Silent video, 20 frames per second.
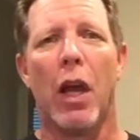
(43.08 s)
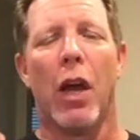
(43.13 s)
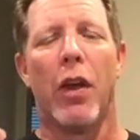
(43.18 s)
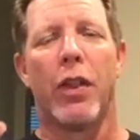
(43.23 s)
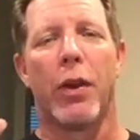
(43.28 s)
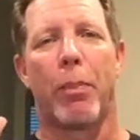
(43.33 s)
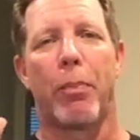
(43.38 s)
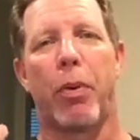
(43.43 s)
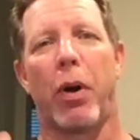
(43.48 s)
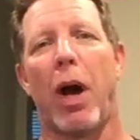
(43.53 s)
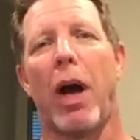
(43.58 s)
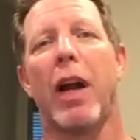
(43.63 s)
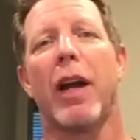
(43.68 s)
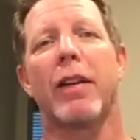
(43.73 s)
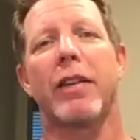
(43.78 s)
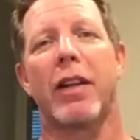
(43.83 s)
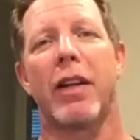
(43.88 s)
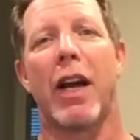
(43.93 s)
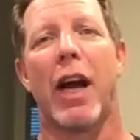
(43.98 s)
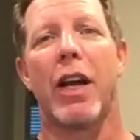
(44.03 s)
the
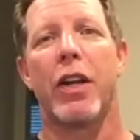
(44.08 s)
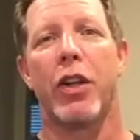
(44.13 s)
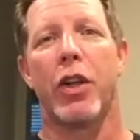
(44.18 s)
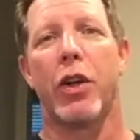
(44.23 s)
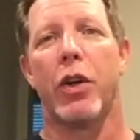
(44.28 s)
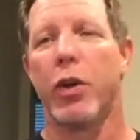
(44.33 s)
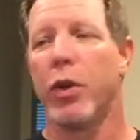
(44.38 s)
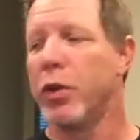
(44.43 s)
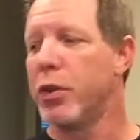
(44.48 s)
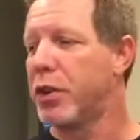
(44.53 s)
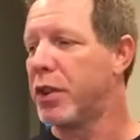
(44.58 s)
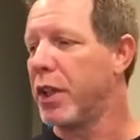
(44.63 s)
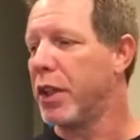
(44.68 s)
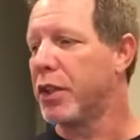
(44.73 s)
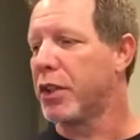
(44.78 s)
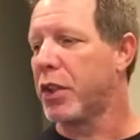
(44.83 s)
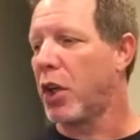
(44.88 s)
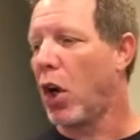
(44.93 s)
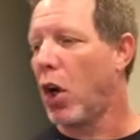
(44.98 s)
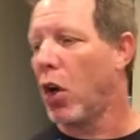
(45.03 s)
product that I use
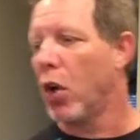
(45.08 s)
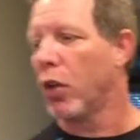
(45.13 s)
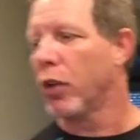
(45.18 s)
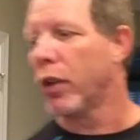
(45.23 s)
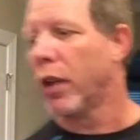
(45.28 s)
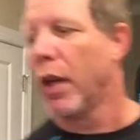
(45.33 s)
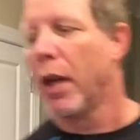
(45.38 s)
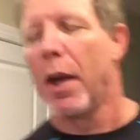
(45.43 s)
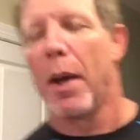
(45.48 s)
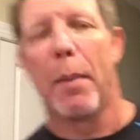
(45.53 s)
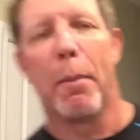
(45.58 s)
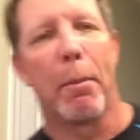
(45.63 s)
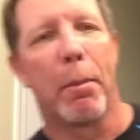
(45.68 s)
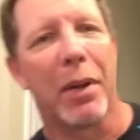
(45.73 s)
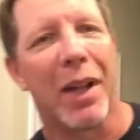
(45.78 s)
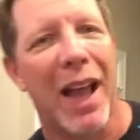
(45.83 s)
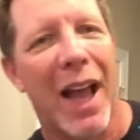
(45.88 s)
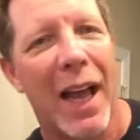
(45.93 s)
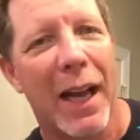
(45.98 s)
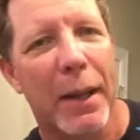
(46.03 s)
is called
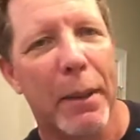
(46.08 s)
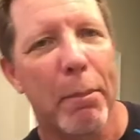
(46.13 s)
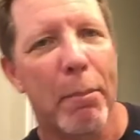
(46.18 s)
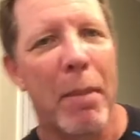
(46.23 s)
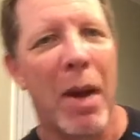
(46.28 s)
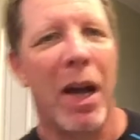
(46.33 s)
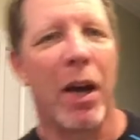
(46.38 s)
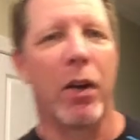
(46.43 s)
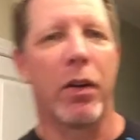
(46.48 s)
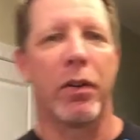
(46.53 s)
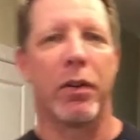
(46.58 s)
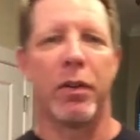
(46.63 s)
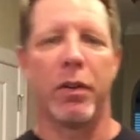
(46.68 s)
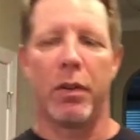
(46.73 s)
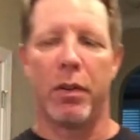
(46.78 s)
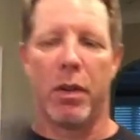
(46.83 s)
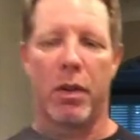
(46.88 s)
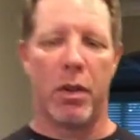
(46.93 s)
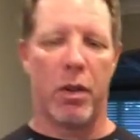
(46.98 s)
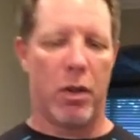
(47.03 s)
Black Mountain
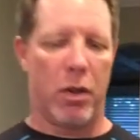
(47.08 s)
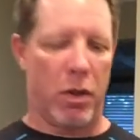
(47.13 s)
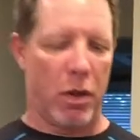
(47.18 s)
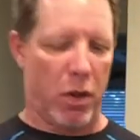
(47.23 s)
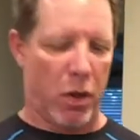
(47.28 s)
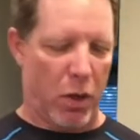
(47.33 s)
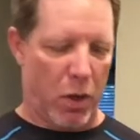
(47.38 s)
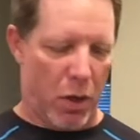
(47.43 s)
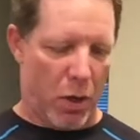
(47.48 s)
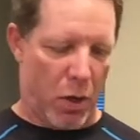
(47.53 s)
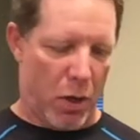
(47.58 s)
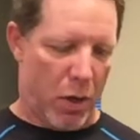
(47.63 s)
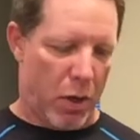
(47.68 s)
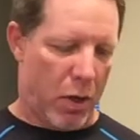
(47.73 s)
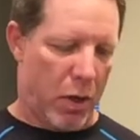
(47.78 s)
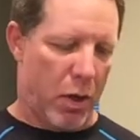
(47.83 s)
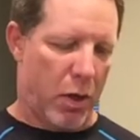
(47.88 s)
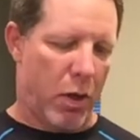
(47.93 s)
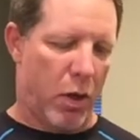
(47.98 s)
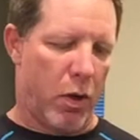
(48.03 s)

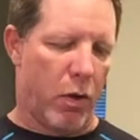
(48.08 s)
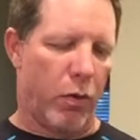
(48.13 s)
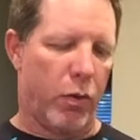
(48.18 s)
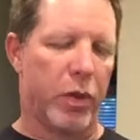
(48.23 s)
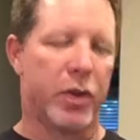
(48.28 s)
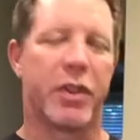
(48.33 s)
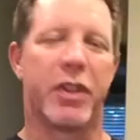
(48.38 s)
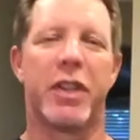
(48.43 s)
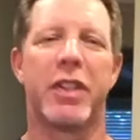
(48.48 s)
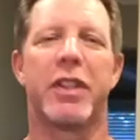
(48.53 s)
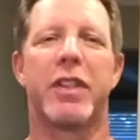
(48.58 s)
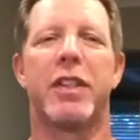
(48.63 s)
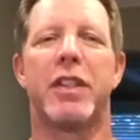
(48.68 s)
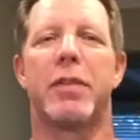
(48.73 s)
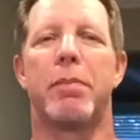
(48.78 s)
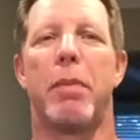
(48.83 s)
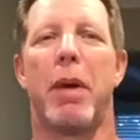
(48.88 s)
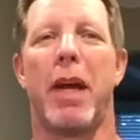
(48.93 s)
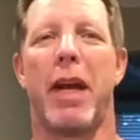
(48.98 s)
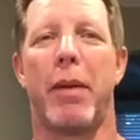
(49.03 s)
Resistance
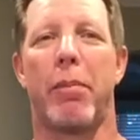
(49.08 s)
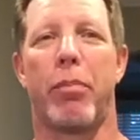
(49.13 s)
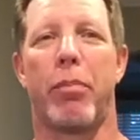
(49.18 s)
Band